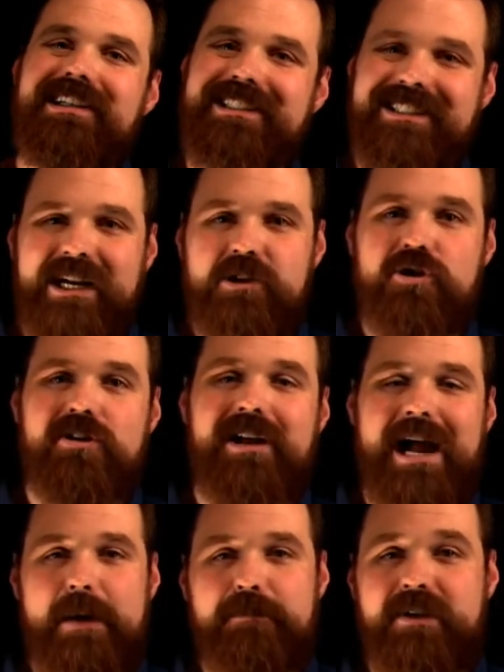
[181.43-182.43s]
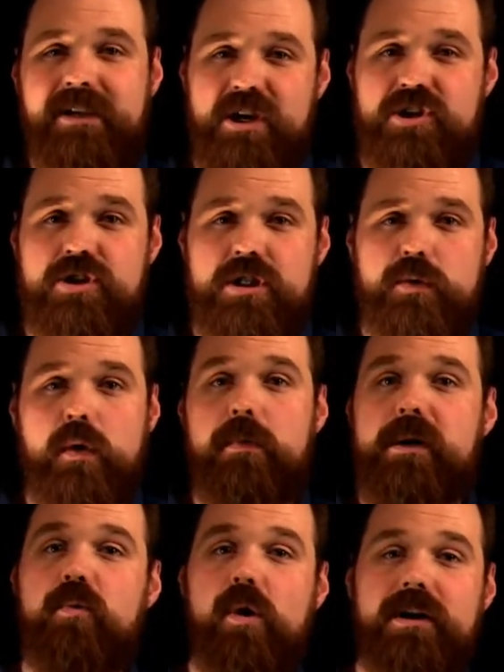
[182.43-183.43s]
electrical applications where
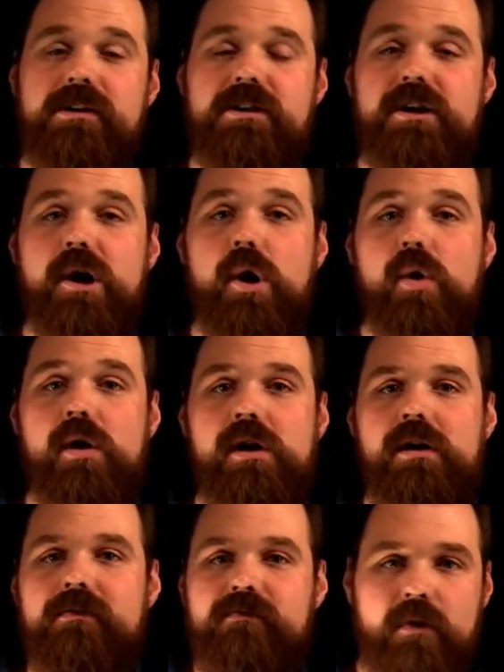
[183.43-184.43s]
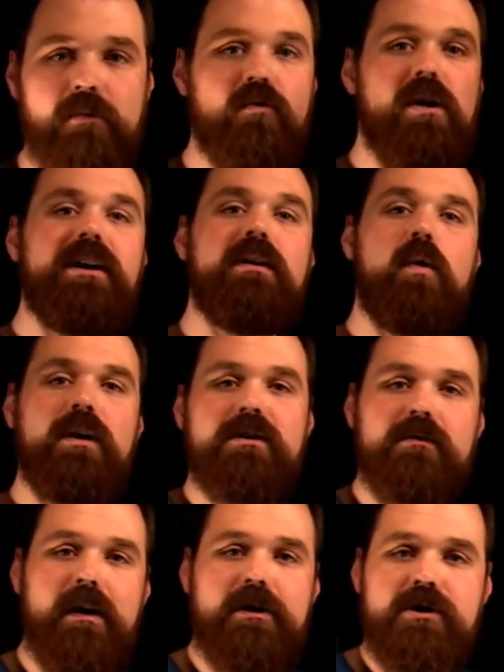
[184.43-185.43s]
we'd want it to go from running one
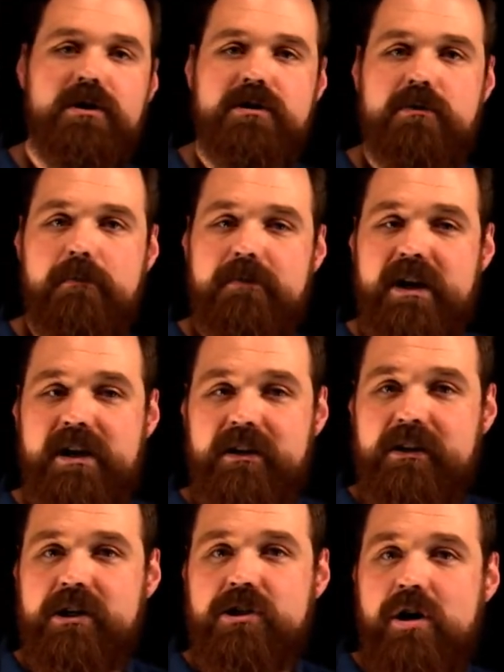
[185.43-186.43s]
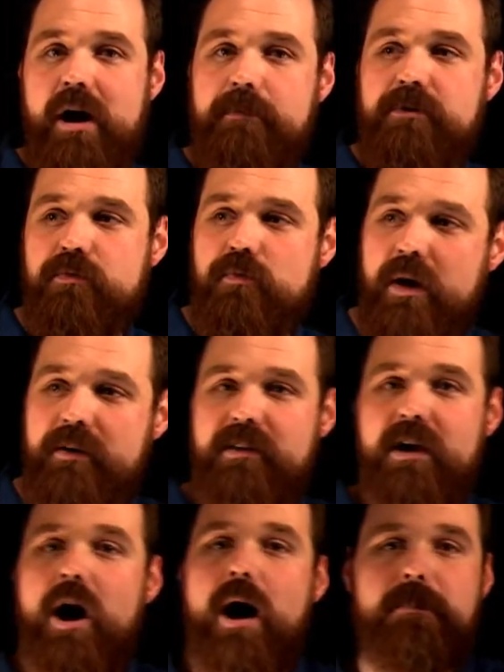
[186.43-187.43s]
direction to immediately stop to run
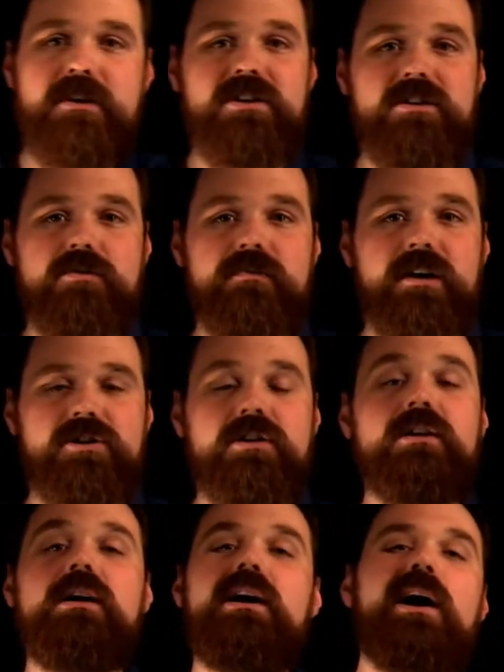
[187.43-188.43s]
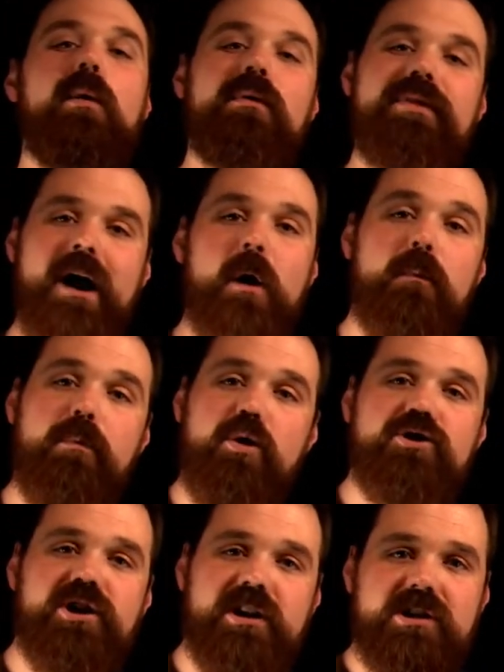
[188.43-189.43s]
the opposite direction without
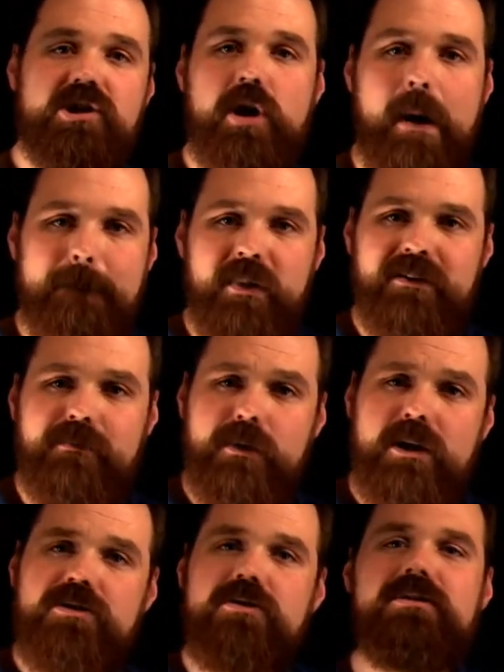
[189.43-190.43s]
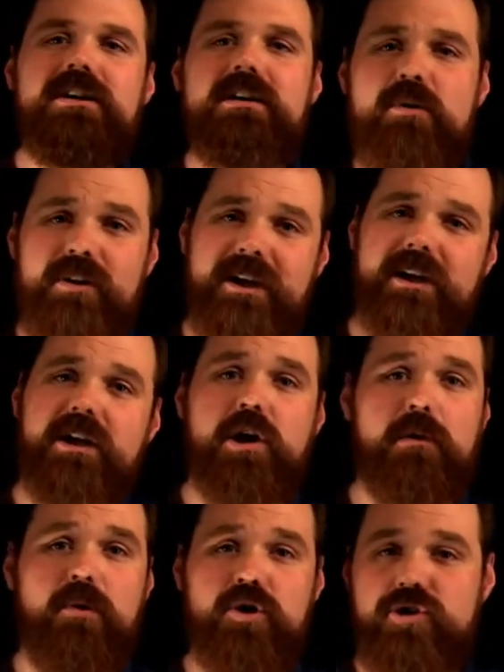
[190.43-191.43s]
pushing a stop button. So think about like a
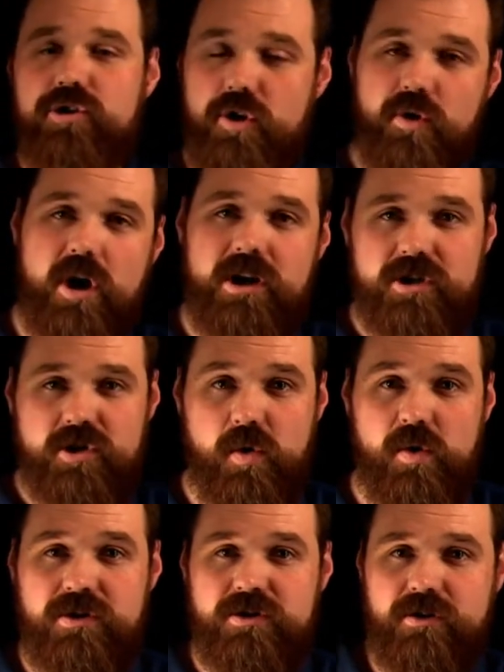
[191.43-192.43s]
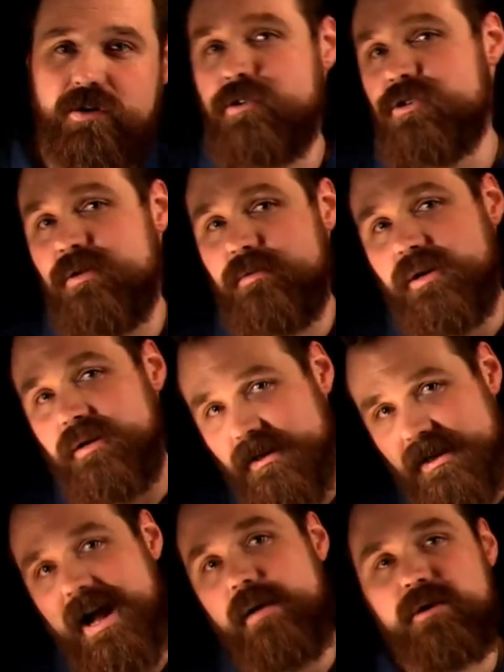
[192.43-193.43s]
commercial garage door circuit or something like
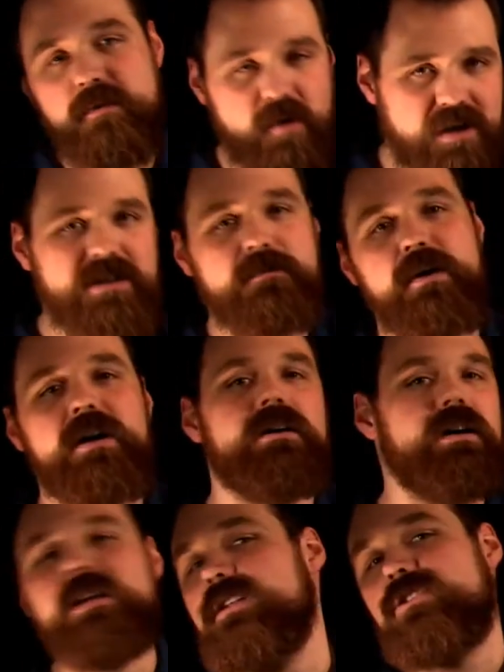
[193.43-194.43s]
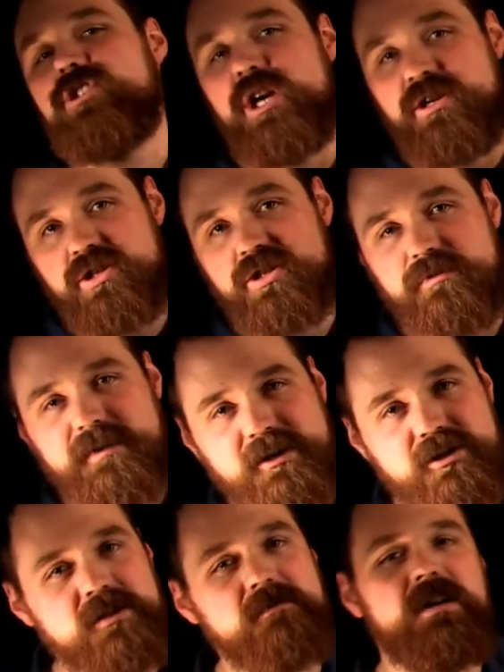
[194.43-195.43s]
that, when you press the button and it changes
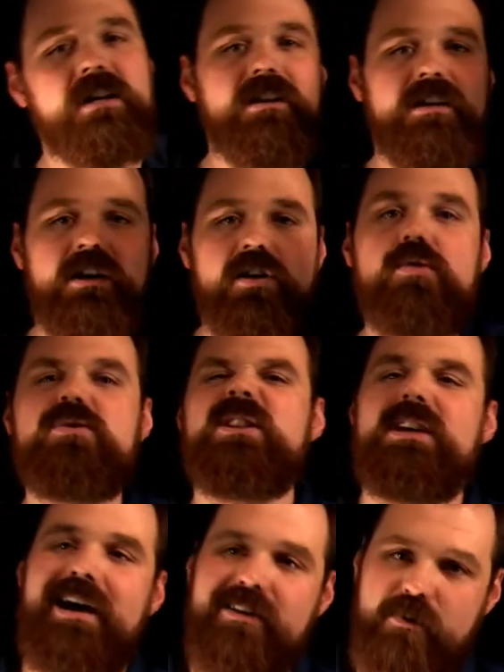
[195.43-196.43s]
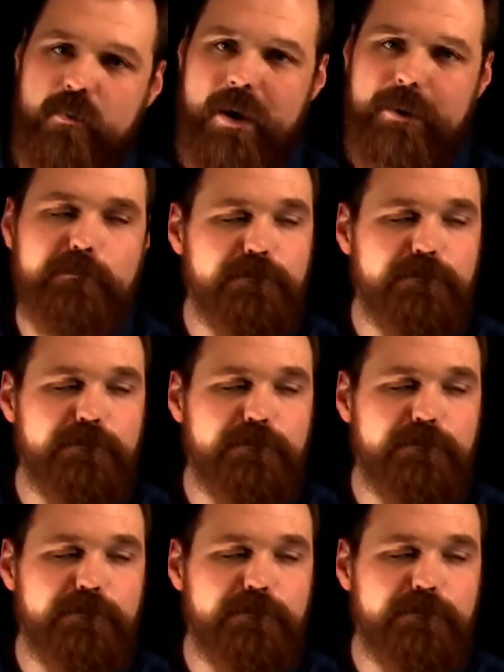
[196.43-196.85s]
directions immediately and goes the other way.